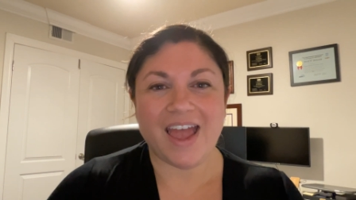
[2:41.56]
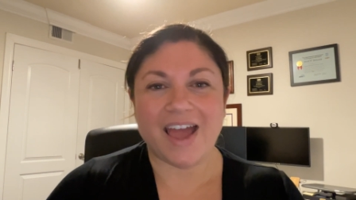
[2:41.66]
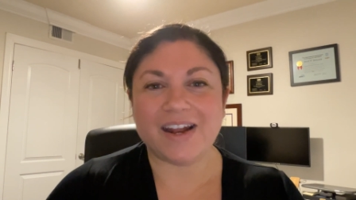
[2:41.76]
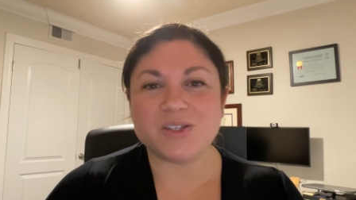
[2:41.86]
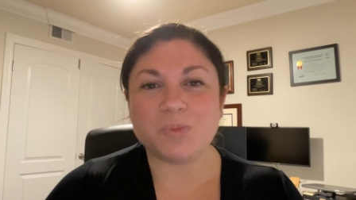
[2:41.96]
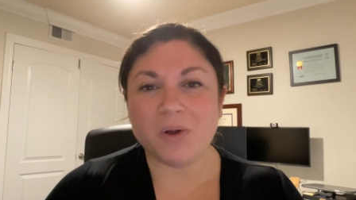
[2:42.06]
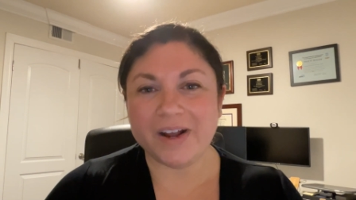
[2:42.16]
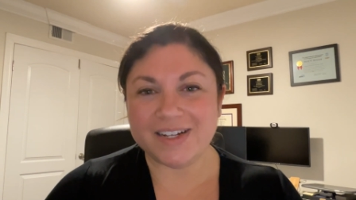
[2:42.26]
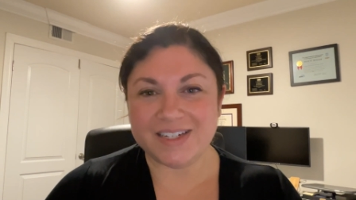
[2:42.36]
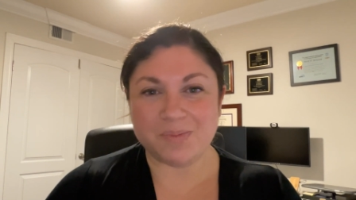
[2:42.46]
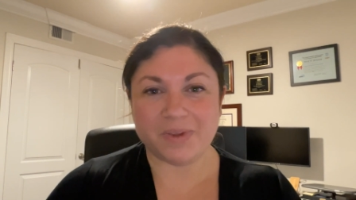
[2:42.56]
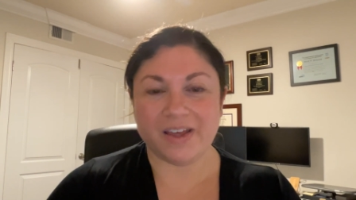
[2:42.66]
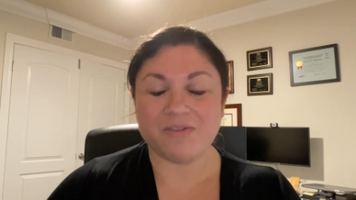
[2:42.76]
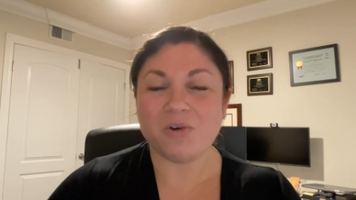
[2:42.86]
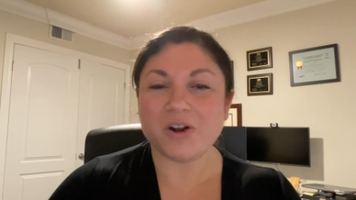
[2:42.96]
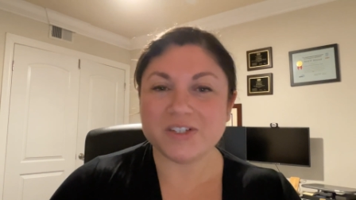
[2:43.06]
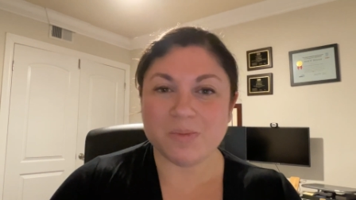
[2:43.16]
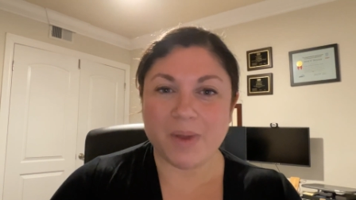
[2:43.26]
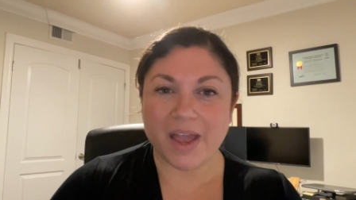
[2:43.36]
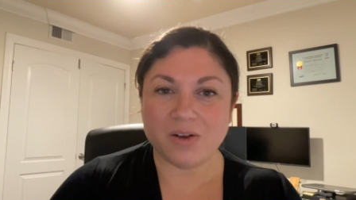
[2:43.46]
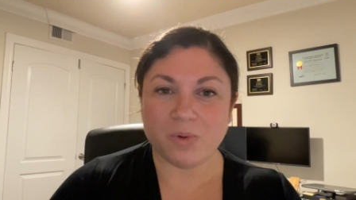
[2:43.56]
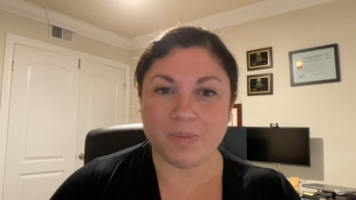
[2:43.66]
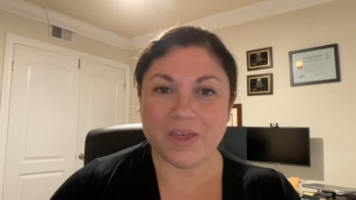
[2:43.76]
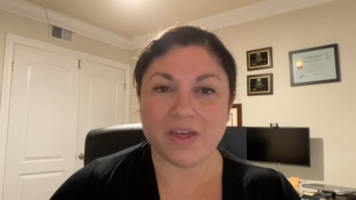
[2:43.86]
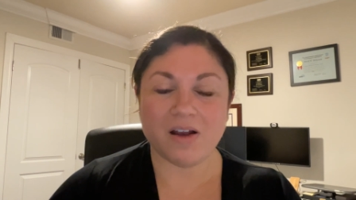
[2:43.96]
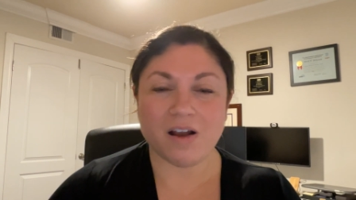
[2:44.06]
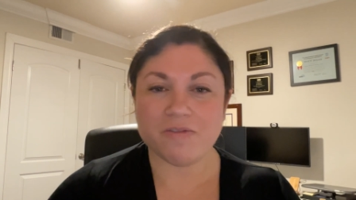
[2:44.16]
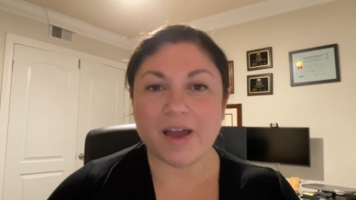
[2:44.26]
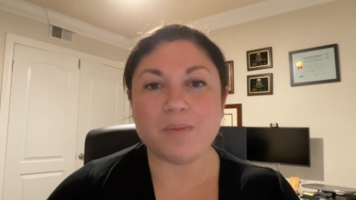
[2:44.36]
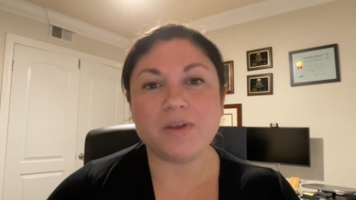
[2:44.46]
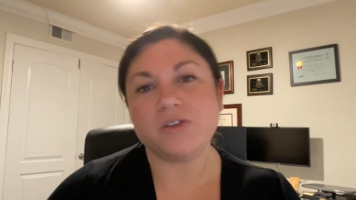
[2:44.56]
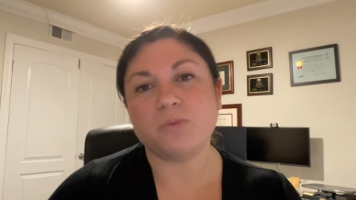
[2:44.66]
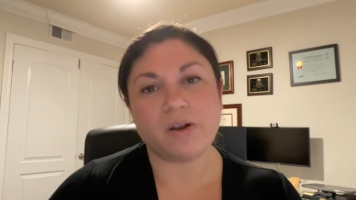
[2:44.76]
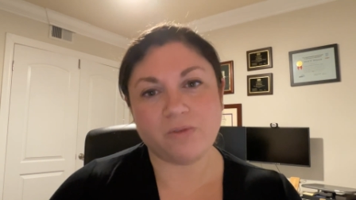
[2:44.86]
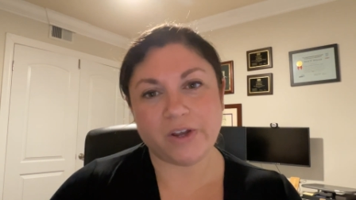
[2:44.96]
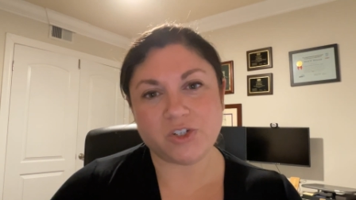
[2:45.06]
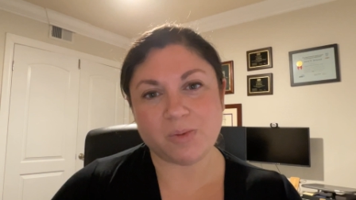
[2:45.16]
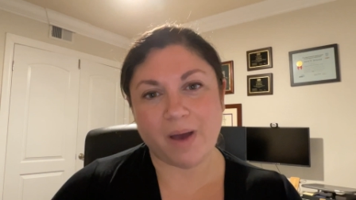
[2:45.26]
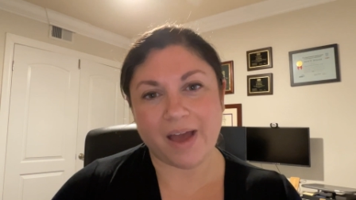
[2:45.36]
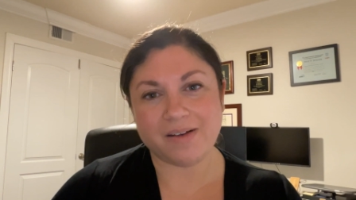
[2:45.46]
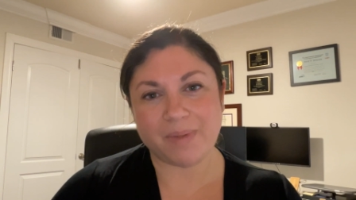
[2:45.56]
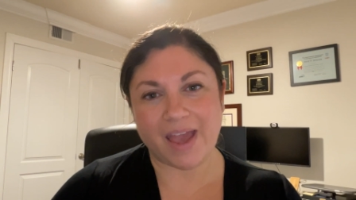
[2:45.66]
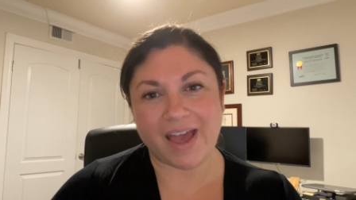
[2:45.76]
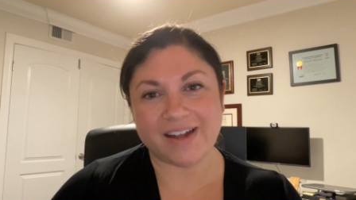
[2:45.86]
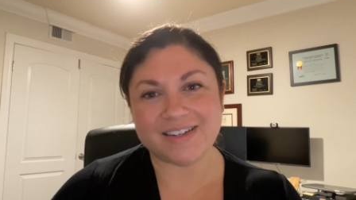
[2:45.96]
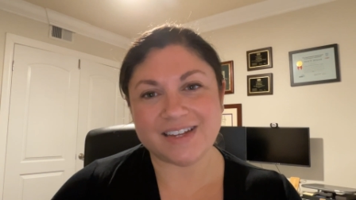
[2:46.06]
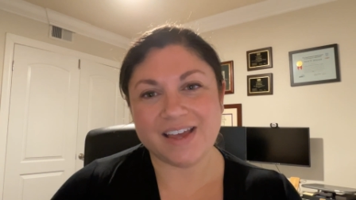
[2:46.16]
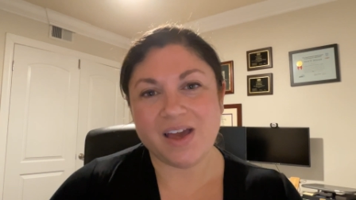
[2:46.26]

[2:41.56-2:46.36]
and explore it deeply. Of course, the band will be there, our fabulous one voice Shabbat band.